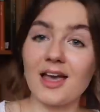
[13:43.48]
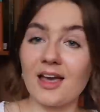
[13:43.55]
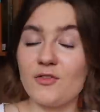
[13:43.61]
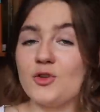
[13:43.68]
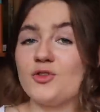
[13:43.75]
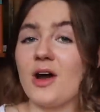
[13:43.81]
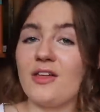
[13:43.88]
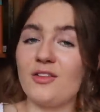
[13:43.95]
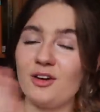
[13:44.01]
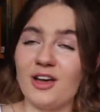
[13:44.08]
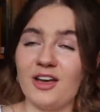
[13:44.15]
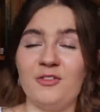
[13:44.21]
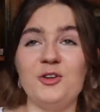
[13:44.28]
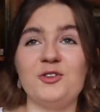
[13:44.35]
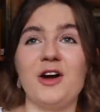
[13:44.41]
If you'd
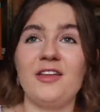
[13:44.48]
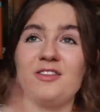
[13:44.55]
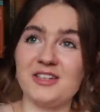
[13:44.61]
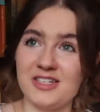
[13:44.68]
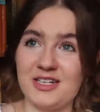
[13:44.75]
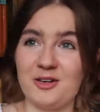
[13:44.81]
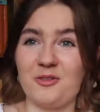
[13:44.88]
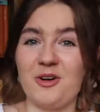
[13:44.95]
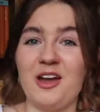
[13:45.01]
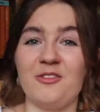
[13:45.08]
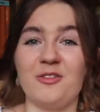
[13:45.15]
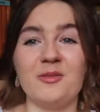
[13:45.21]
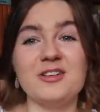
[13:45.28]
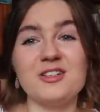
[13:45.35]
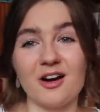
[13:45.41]
rather steer away
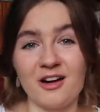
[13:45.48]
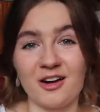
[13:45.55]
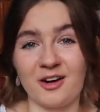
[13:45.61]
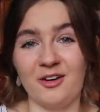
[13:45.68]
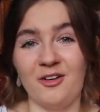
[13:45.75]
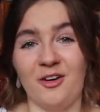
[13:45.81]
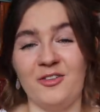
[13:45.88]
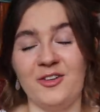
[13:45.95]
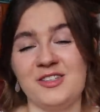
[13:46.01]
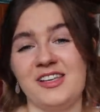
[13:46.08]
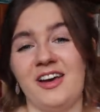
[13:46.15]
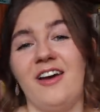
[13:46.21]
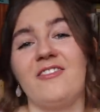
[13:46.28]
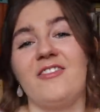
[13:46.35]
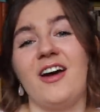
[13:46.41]
from the darker novels,
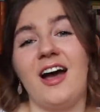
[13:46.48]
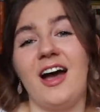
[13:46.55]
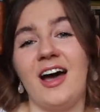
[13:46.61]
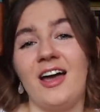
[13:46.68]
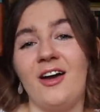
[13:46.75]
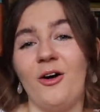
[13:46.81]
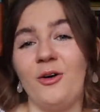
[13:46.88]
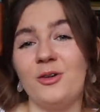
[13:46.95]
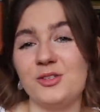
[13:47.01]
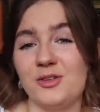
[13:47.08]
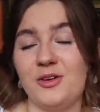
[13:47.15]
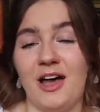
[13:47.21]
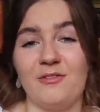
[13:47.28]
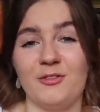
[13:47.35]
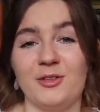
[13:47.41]
however, I
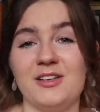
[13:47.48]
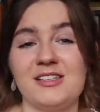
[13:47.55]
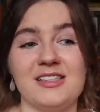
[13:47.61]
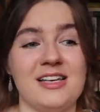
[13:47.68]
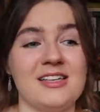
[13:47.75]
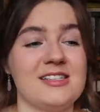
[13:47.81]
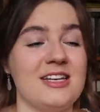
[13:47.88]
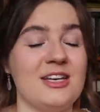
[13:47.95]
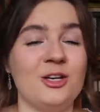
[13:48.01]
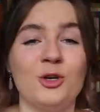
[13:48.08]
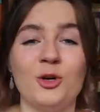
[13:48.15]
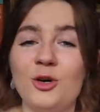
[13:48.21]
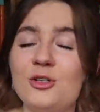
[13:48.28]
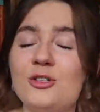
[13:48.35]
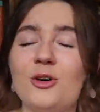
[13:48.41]
also have on this list a
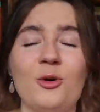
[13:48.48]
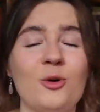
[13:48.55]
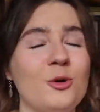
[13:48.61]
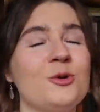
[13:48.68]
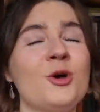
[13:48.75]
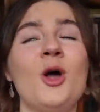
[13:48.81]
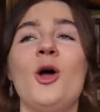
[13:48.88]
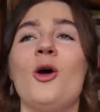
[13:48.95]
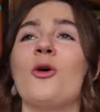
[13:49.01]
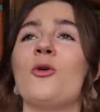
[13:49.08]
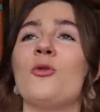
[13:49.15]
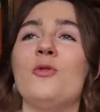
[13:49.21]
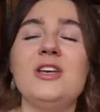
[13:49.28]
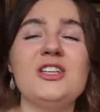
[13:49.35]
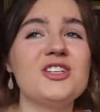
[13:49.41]
good old
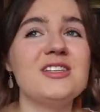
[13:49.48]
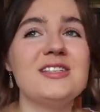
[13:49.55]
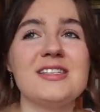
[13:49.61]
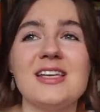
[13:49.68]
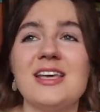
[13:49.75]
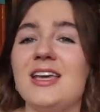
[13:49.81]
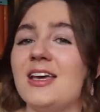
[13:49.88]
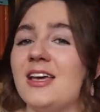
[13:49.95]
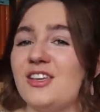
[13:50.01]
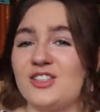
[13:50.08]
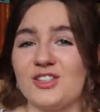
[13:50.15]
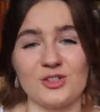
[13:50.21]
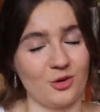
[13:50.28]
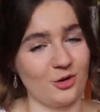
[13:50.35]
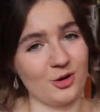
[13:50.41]
Regency
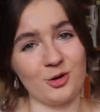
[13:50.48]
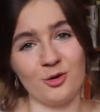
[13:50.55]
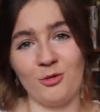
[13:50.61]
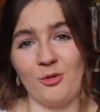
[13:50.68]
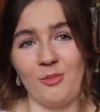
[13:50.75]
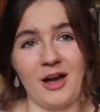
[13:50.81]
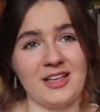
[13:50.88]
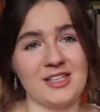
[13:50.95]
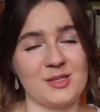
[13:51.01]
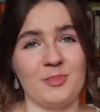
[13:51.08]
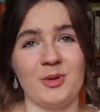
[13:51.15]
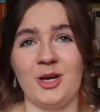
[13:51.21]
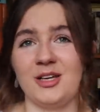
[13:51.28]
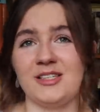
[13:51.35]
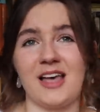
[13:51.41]
historical romance,
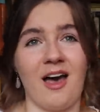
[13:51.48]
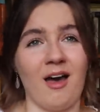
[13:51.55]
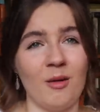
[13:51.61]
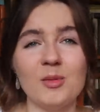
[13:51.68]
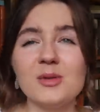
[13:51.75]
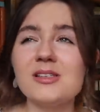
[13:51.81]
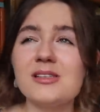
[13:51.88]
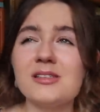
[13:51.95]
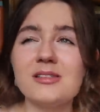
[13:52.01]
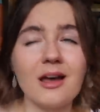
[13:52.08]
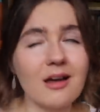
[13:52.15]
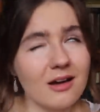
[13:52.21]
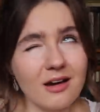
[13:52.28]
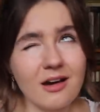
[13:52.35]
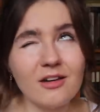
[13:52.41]
because I'm a
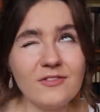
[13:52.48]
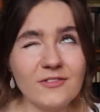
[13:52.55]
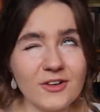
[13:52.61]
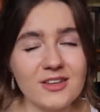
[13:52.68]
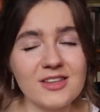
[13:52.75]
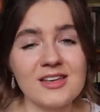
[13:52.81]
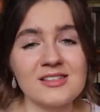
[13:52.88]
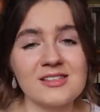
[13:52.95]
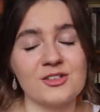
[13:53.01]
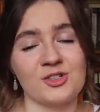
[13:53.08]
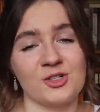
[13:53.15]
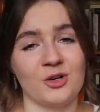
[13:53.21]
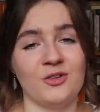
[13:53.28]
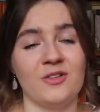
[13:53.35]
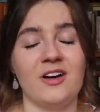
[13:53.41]
sucker for this
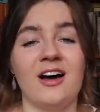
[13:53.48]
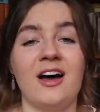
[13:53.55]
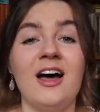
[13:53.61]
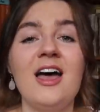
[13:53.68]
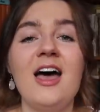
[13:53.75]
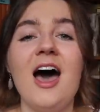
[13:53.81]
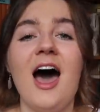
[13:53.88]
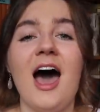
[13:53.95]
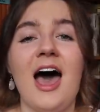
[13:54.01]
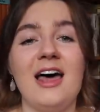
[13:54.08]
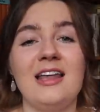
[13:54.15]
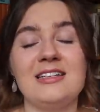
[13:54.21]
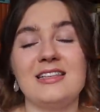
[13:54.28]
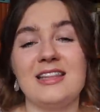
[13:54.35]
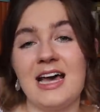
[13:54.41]
genre,
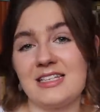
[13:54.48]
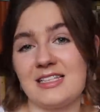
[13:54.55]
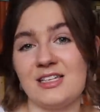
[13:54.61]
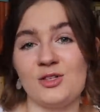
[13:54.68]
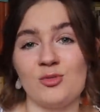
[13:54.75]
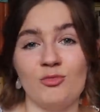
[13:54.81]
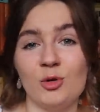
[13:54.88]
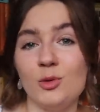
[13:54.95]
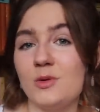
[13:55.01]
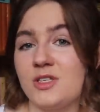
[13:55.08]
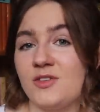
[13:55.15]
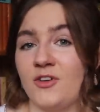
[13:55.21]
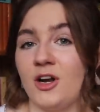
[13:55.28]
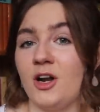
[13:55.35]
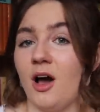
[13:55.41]
and that is
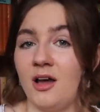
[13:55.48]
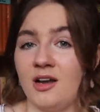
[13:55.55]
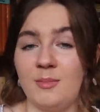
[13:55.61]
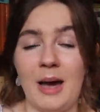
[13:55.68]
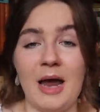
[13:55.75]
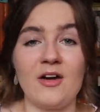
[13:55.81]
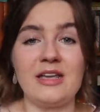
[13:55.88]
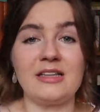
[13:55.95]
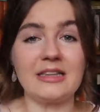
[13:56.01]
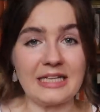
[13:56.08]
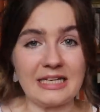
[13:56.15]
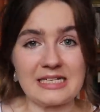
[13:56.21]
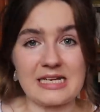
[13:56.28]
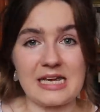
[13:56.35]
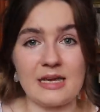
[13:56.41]
Rules for an Unmarried
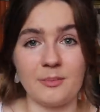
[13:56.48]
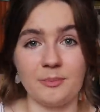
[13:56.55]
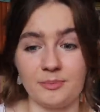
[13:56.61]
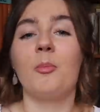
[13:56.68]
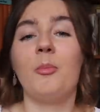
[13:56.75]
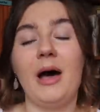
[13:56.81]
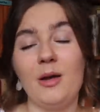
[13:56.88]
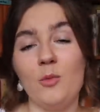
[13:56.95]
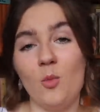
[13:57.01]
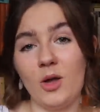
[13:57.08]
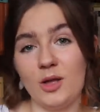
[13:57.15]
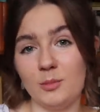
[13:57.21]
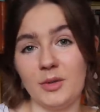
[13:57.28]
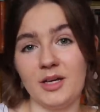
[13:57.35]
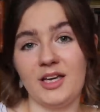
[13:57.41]
Lady by
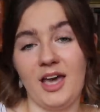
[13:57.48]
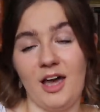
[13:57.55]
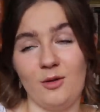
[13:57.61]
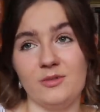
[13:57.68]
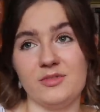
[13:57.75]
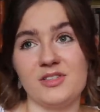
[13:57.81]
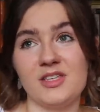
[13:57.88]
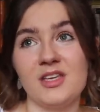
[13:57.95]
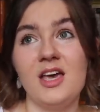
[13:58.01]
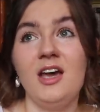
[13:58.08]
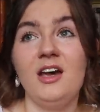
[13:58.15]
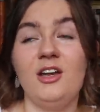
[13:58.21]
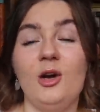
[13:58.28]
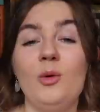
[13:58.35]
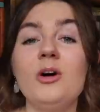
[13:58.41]
Wilma Counts.
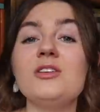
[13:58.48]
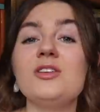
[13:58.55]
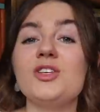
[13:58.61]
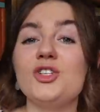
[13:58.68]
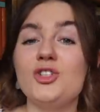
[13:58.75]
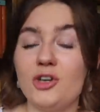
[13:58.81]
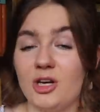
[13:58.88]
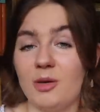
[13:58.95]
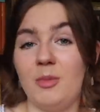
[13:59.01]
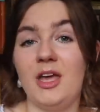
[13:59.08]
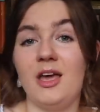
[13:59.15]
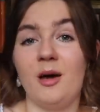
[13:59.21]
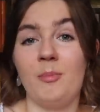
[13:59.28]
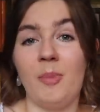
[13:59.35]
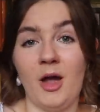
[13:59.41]
Now, what struck
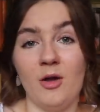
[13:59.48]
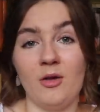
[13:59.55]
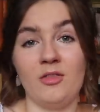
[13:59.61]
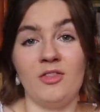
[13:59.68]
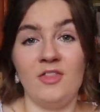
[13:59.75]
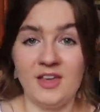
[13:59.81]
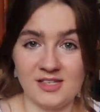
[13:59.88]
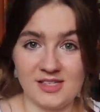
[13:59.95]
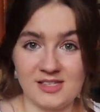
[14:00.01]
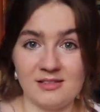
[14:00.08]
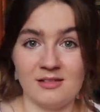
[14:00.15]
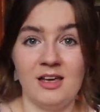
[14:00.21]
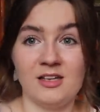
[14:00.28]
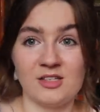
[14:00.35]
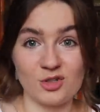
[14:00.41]
me about
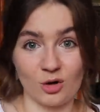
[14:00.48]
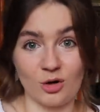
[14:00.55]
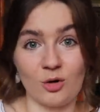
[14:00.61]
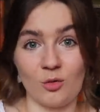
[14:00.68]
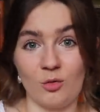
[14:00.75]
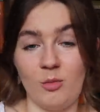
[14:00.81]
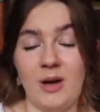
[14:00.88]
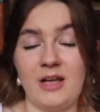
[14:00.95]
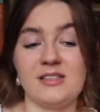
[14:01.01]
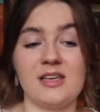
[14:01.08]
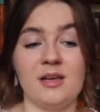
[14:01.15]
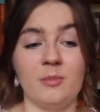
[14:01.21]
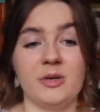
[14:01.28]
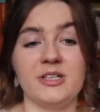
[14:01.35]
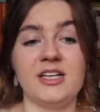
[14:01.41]
this historical romance
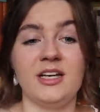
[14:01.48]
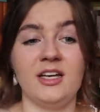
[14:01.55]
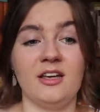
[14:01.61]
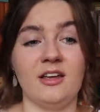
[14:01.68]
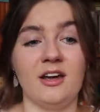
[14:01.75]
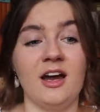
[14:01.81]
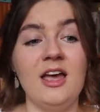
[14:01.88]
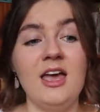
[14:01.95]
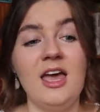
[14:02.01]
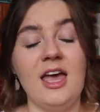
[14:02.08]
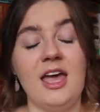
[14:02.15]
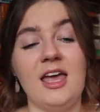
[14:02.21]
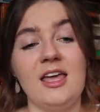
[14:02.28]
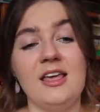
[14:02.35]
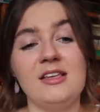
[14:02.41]
in particular
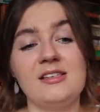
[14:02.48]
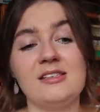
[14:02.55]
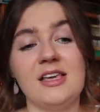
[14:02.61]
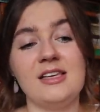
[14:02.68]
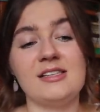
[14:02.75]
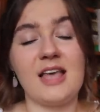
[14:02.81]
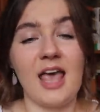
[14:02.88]
is its